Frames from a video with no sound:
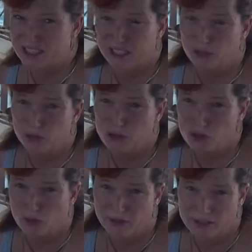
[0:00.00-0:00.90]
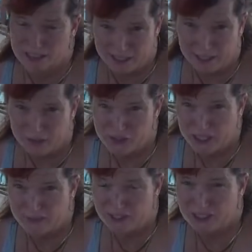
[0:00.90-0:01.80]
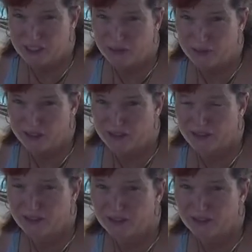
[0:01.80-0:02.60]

a terrible chore that sailors have to deal with.